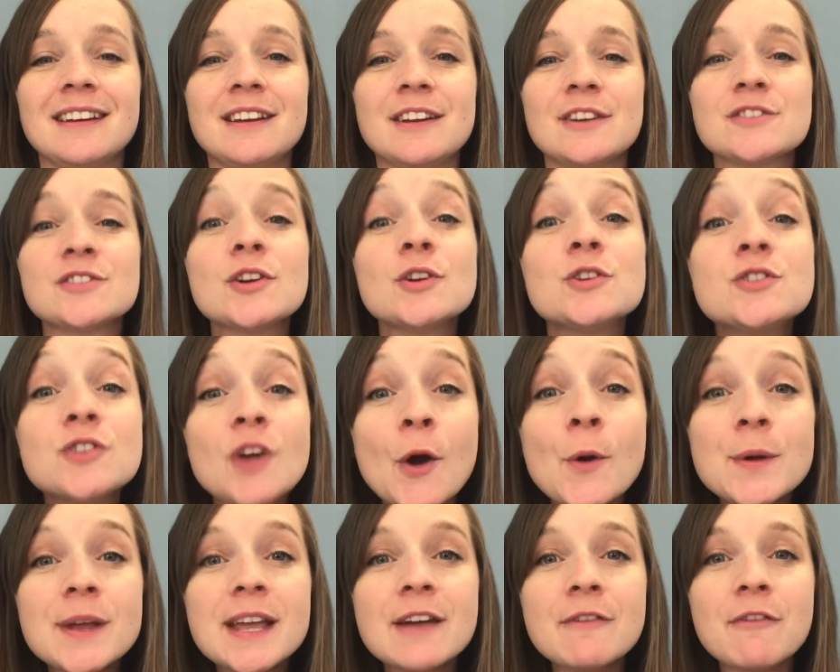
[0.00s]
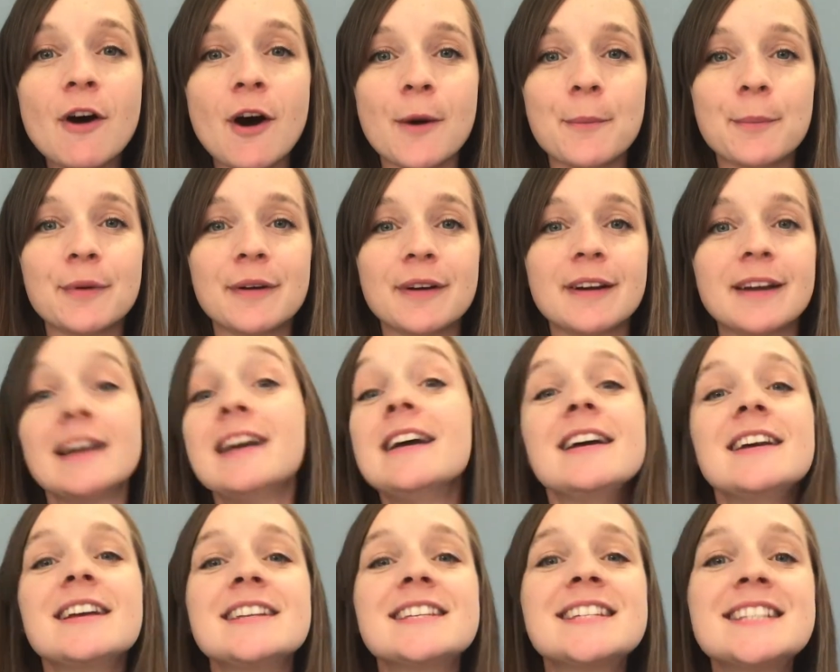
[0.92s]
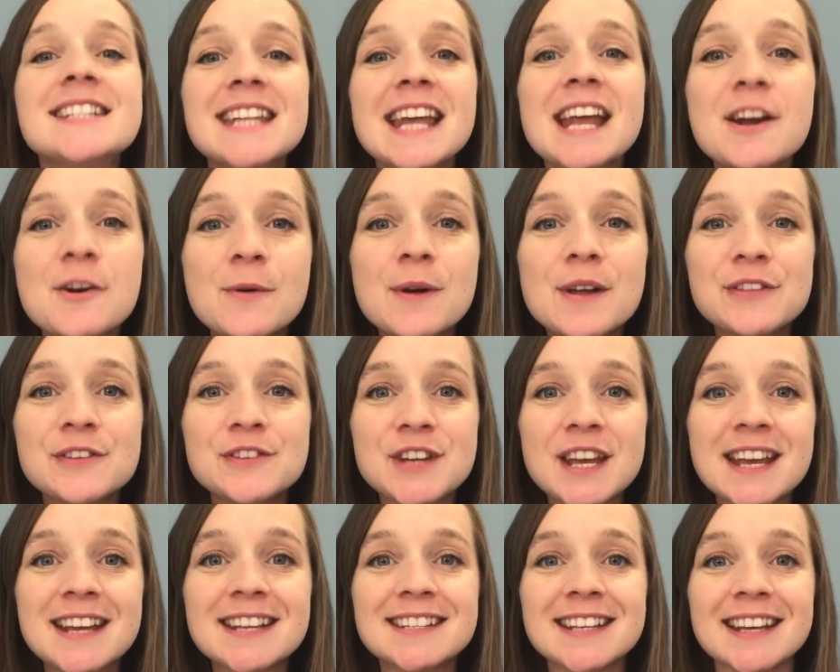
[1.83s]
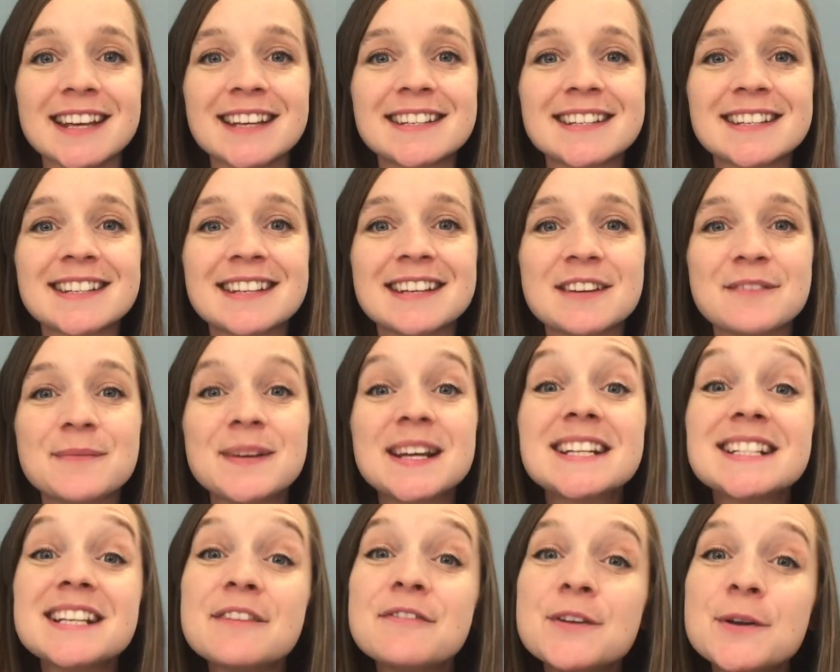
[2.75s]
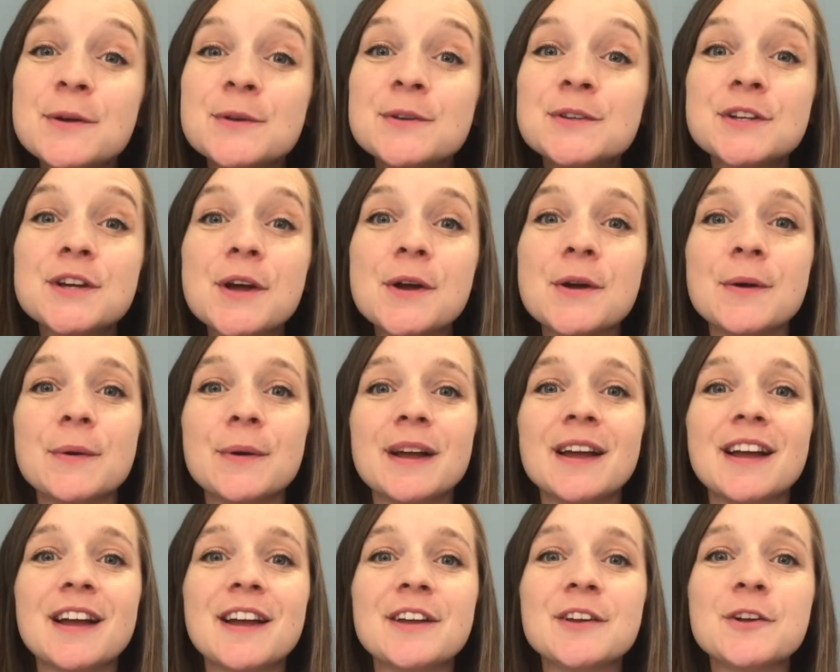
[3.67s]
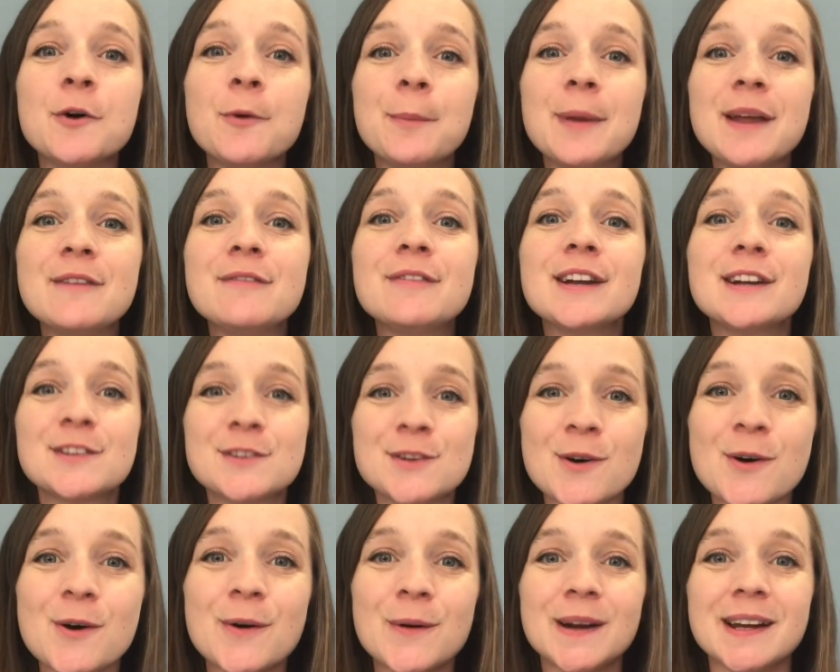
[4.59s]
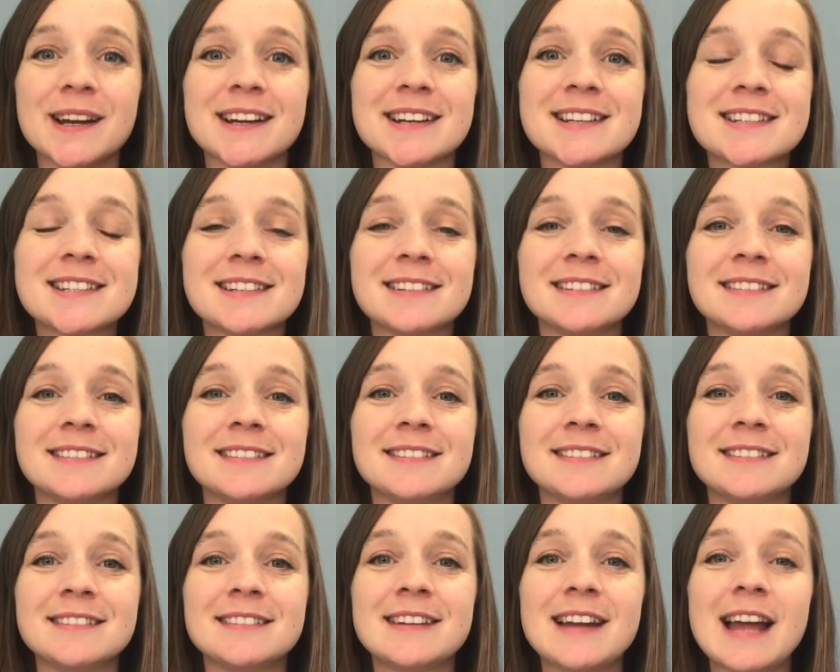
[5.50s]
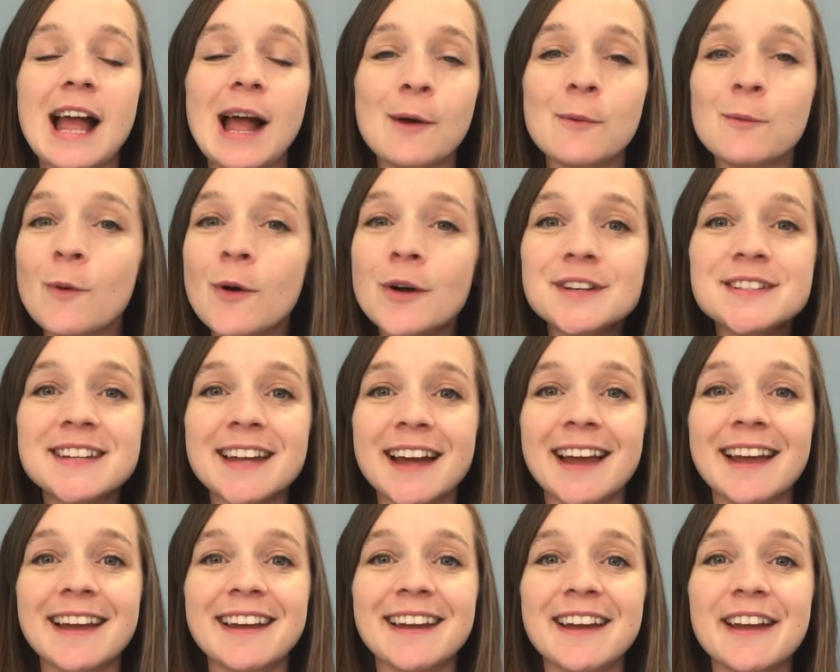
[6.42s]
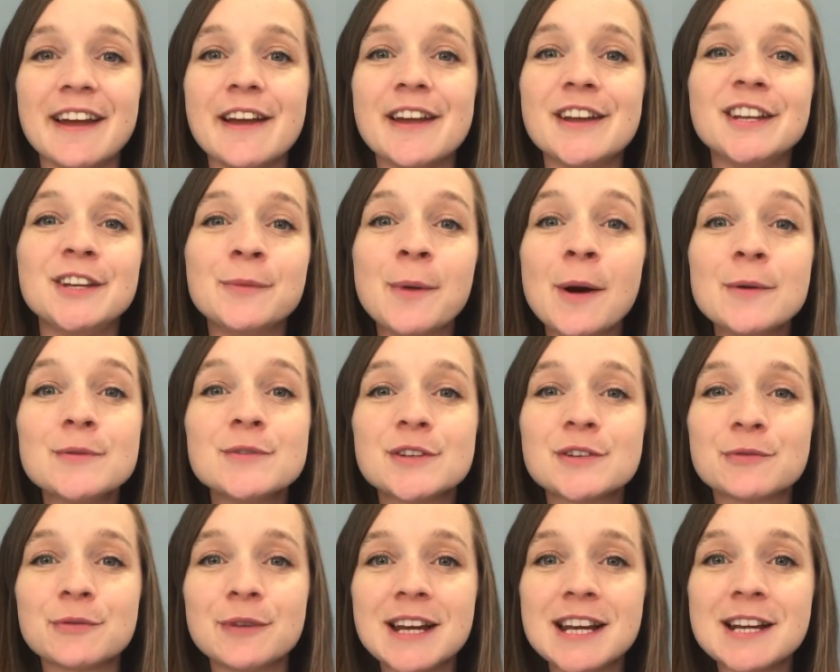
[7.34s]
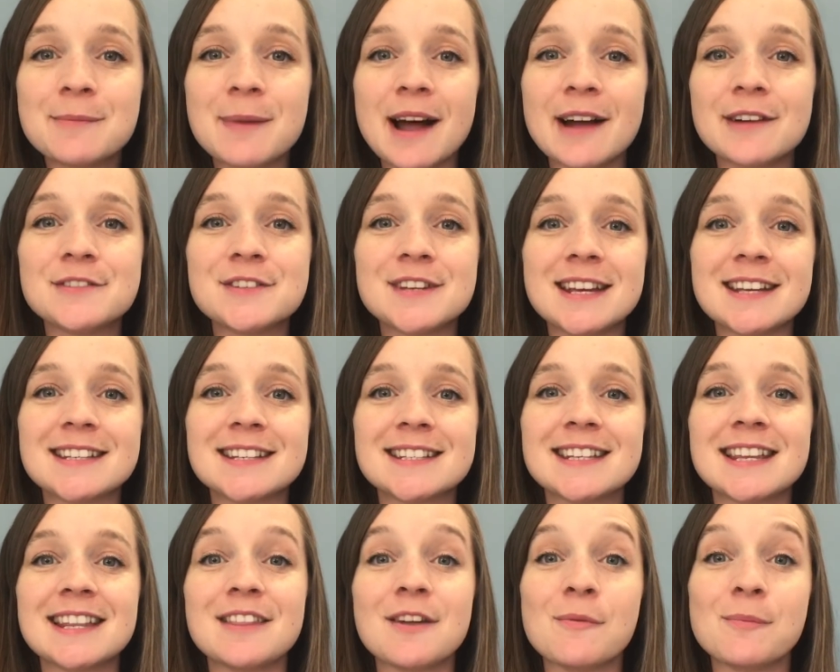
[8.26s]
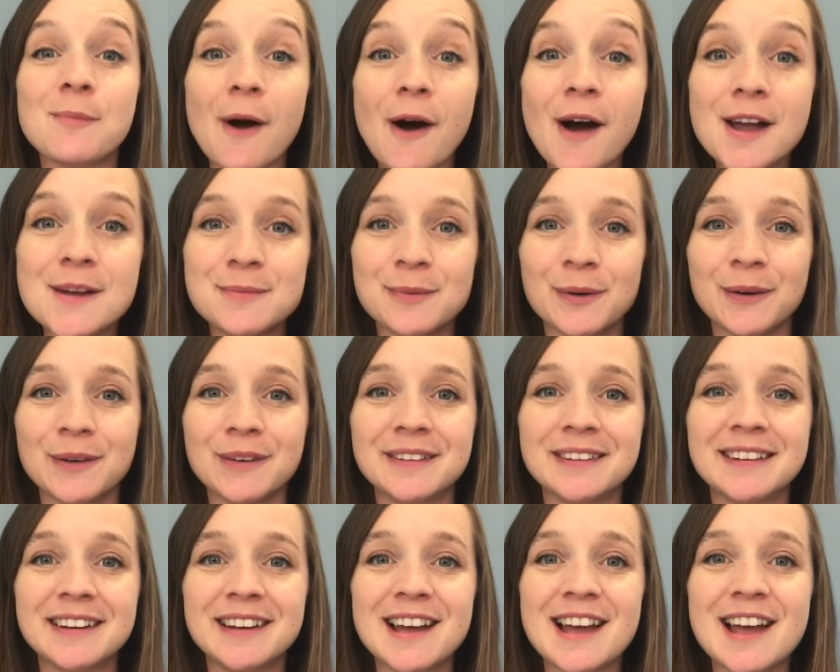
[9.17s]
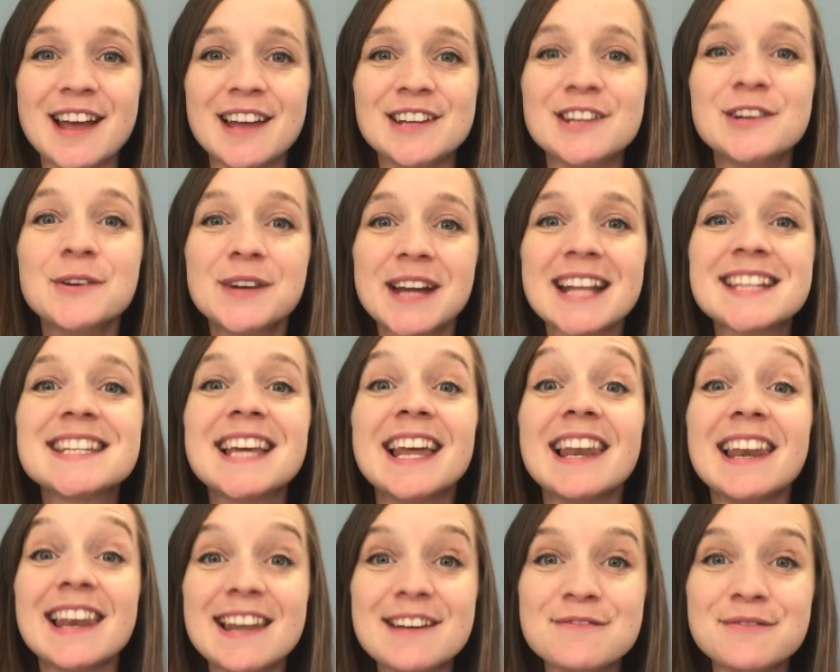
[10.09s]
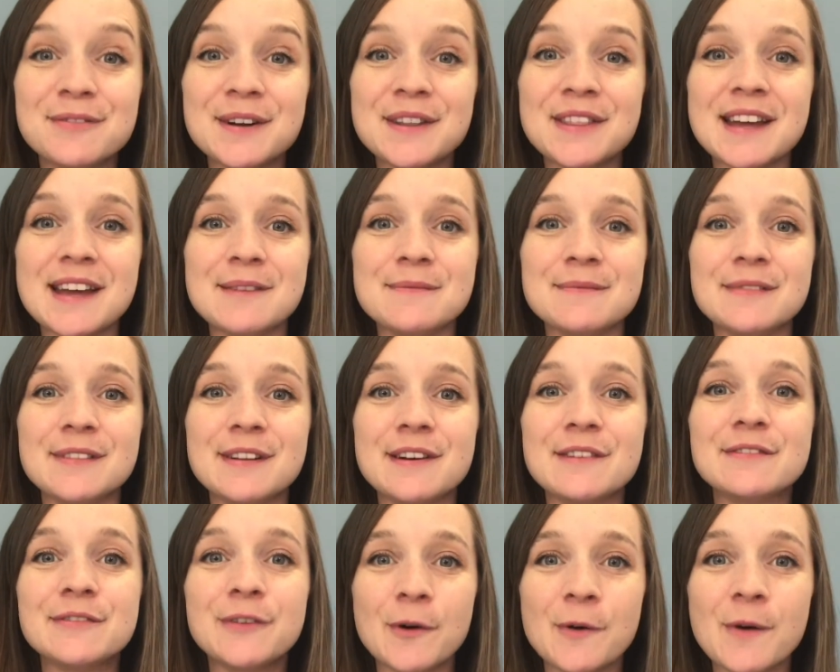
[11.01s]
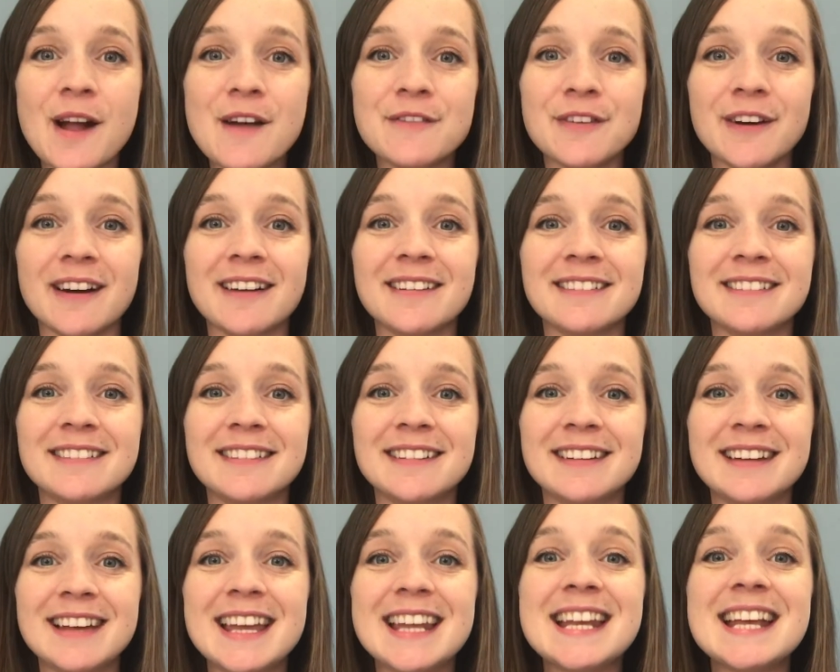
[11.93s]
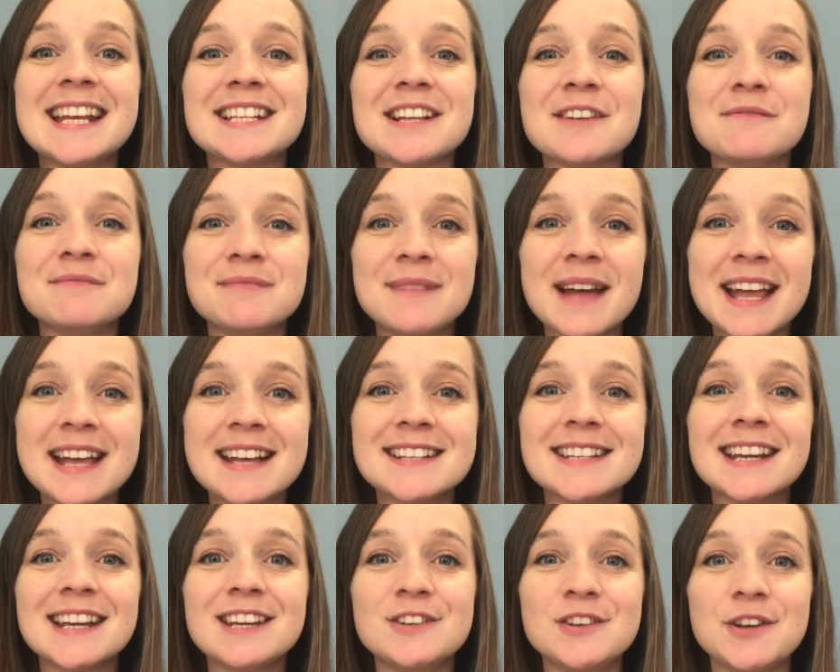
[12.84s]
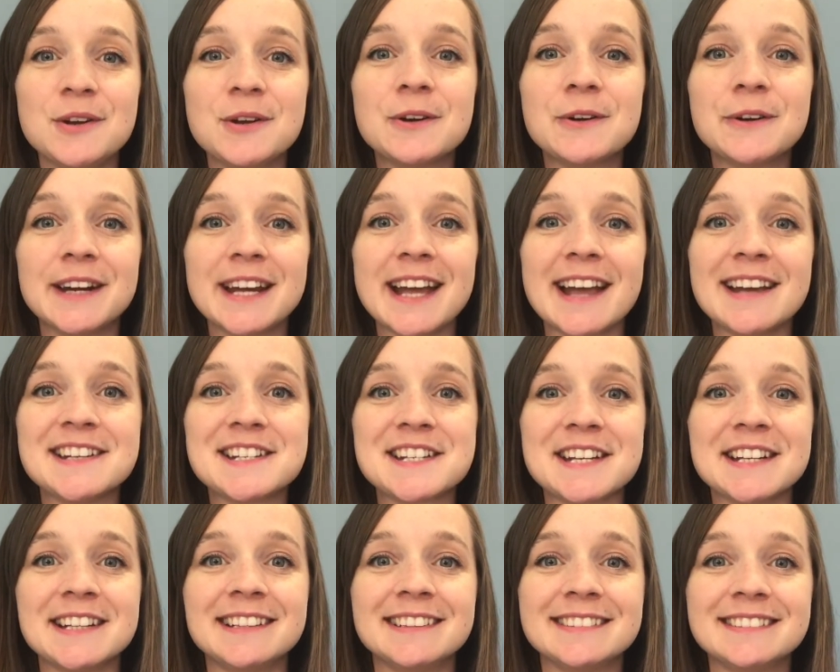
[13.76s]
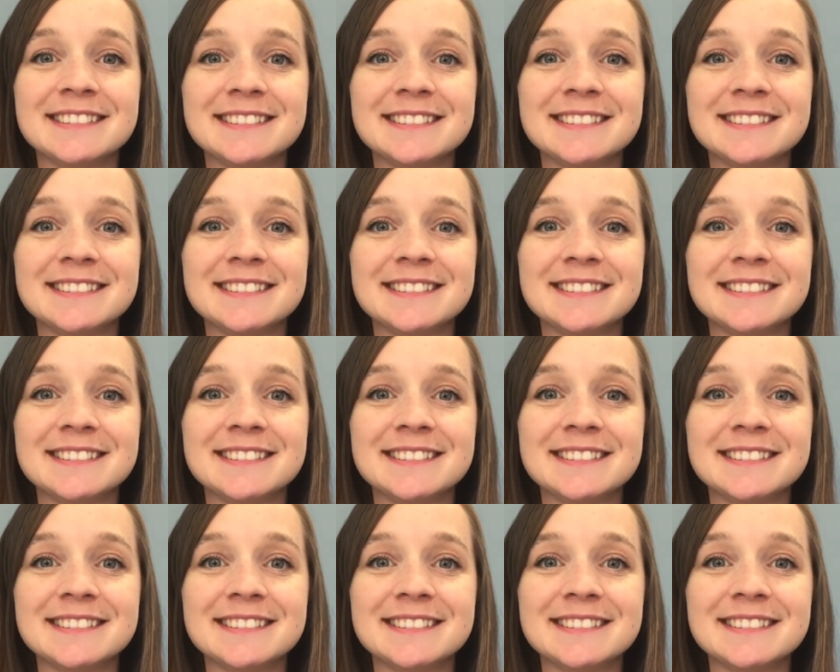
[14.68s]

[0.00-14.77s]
So don't give up. Stick with Jesus, because if you do, you'll be victorious. And one day, you won't just read about Jesus in the Bible, you'll get to live with him forever in his amazing new creation.